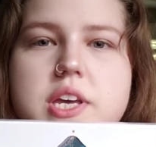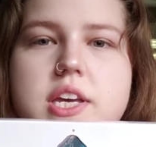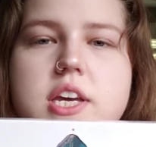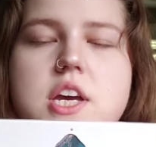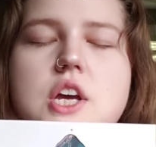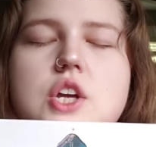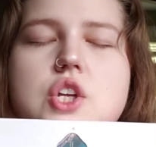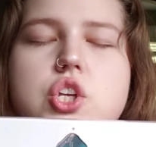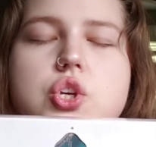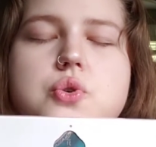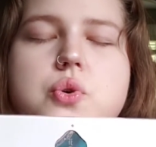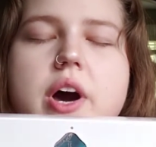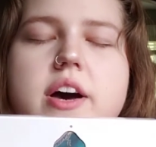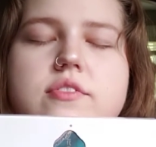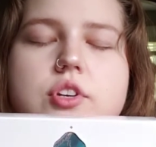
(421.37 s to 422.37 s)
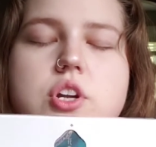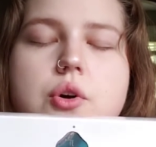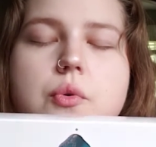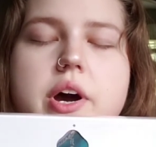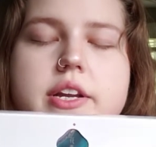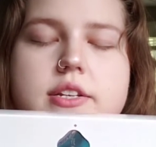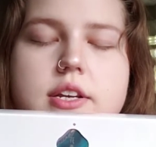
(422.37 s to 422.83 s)
week. You have
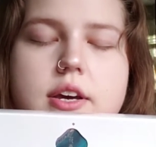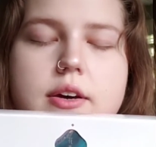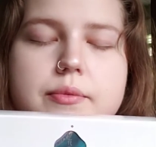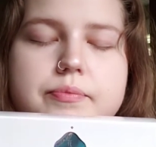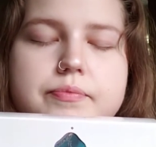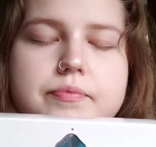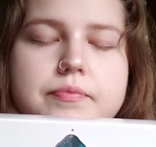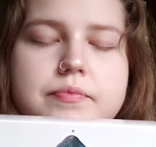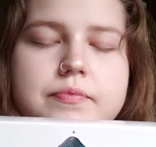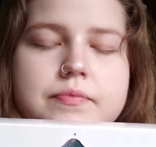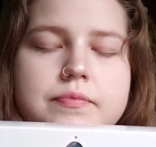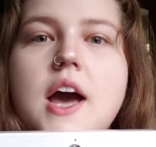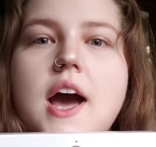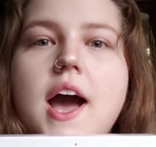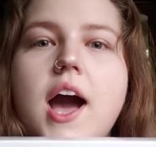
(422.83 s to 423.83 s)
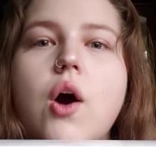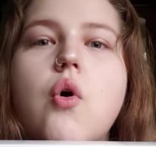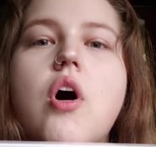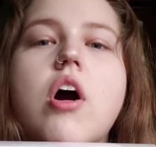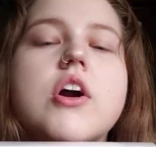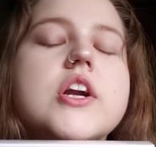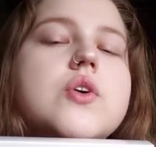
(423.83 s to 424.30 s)
no idea how
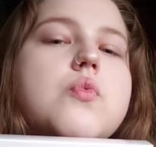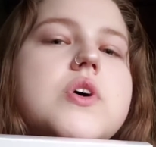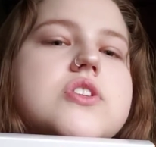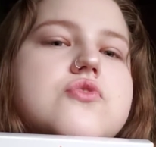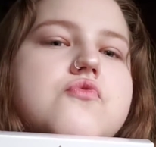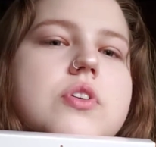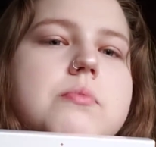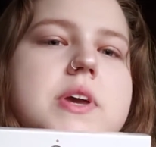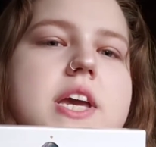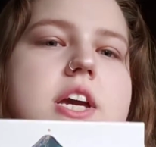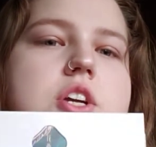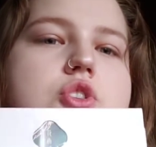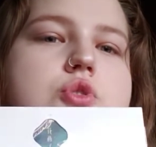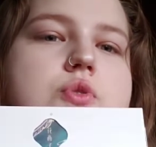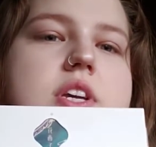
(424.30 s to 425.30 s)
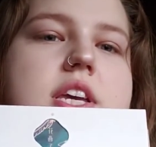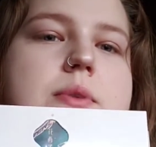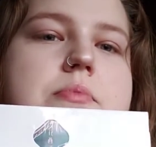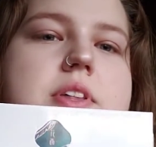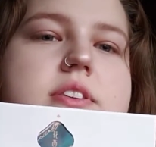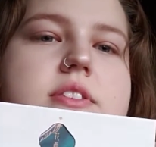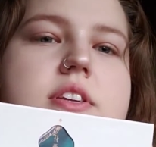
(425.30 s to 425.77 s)
hard it was for me to
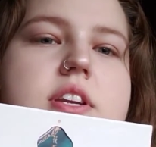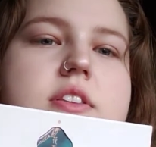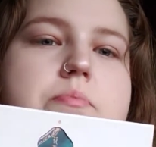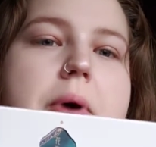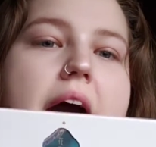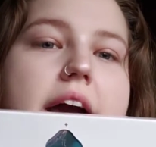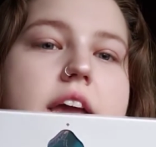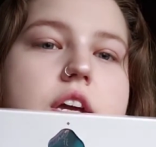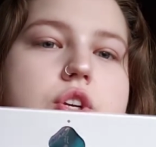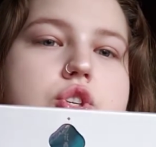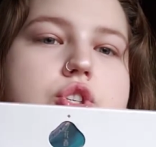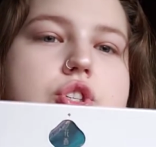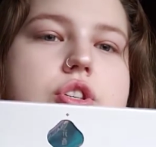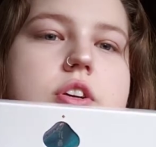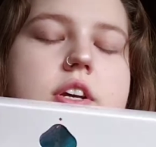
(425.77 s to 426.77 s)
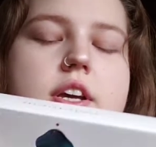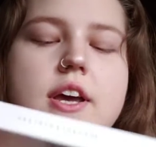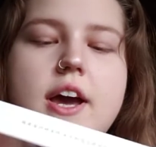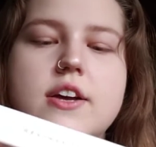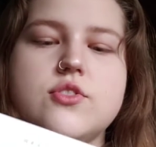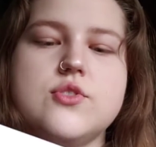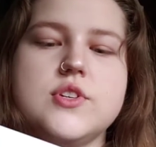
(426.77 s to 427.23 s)
keep this in its package.
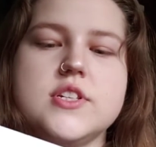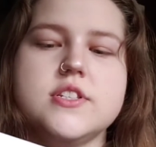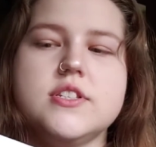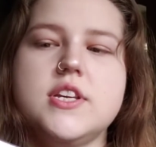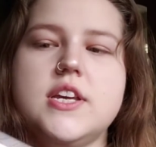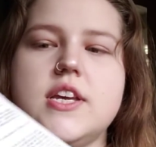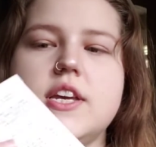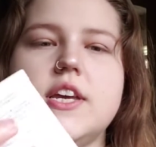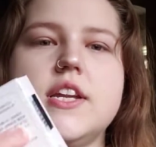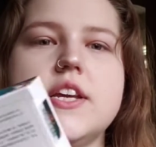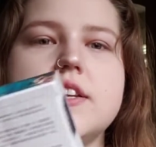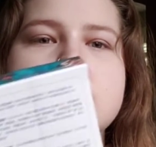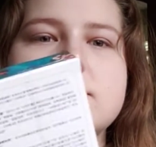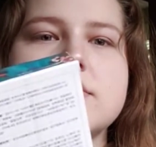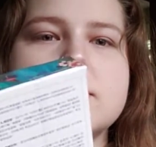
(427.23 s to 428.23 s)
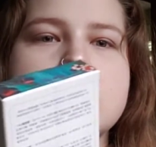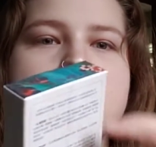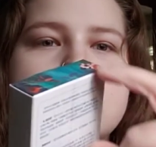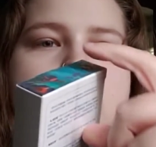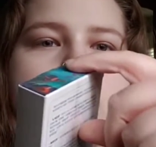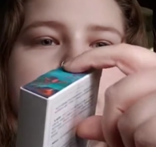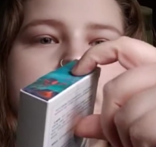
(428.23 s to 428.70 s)
As you can see, it is
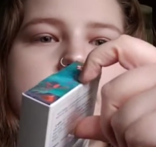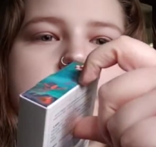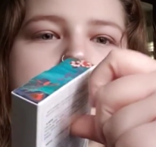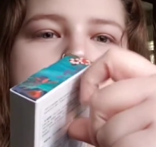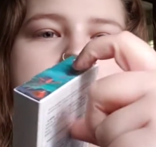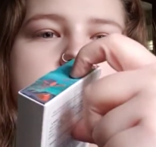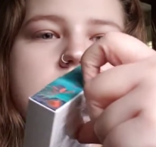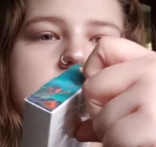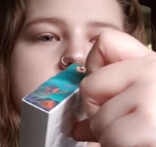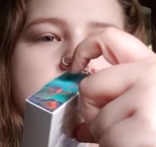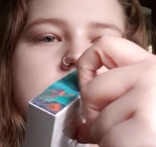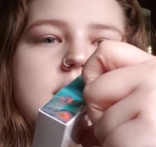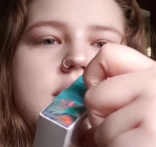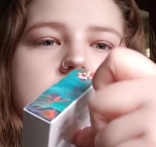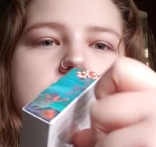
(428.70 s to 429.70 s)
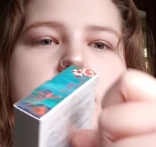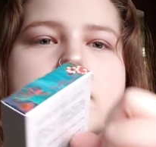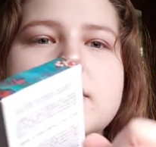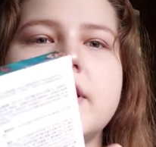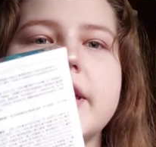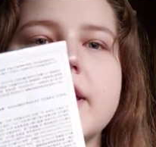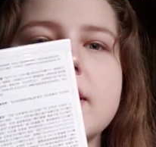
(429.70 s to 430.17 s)
still,
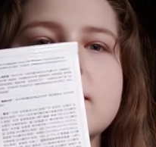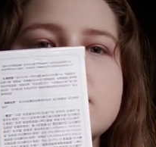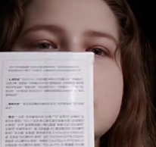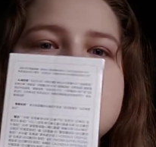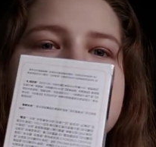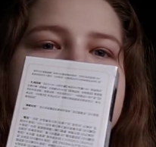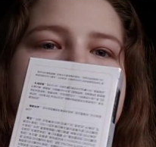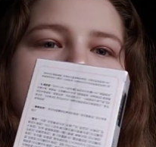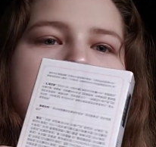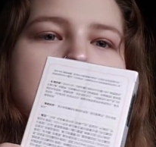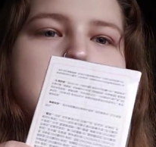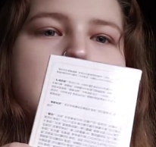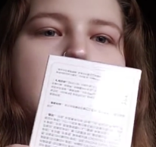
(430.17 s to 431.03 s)
like, it's still in